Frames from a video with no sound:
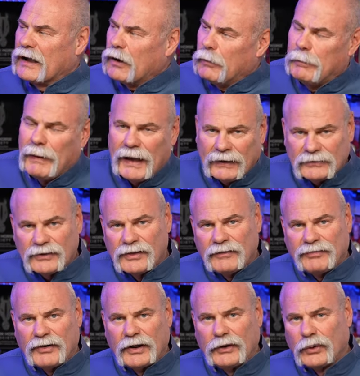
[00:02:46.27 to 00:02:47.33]
go back to the
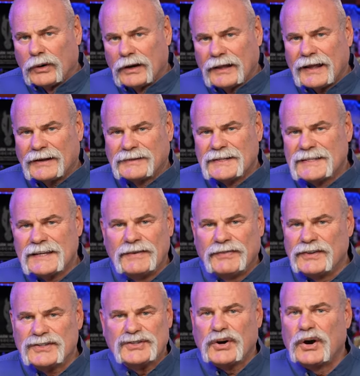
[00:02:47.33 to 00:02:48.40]
front door, look out to see if
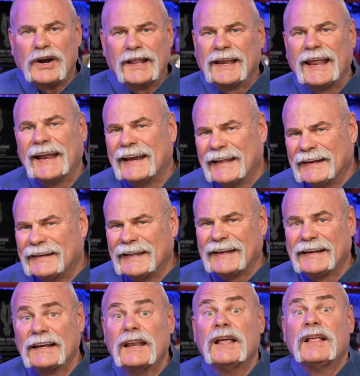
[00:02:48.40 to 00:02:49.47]
it started, and it
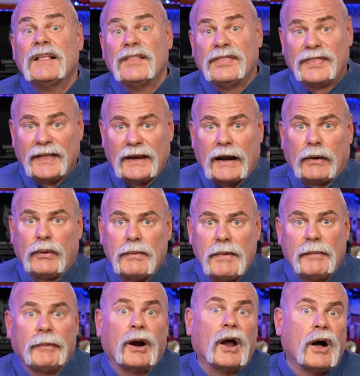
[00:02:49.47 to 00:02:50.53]
didn't. Then I
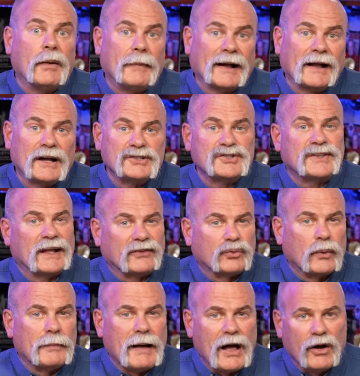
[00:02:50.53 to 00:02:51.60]
remember, oh my gosh, that's where
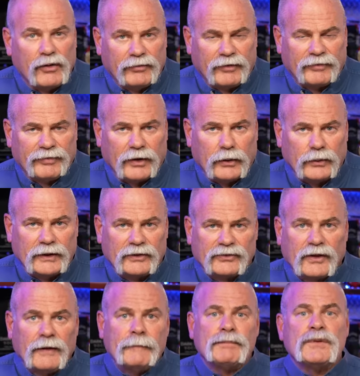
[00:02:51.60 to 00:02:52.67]
my overflow is.
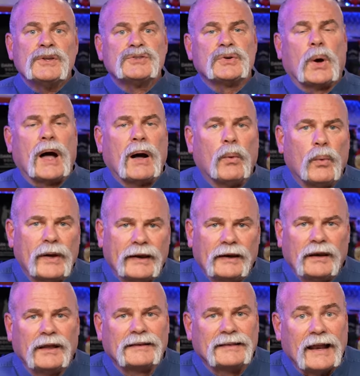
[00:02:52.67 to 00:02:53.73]
So I went and
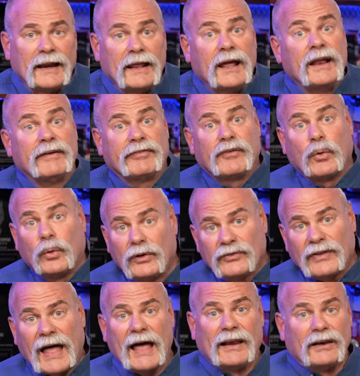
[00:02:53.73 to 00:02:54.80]
looked at it, and of course
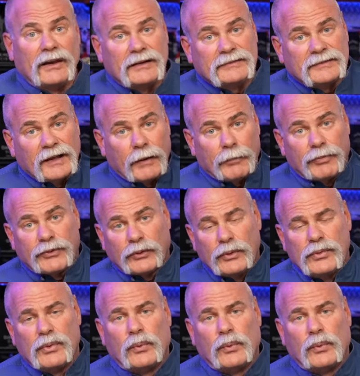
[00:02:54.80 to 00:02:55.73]
I looked up through the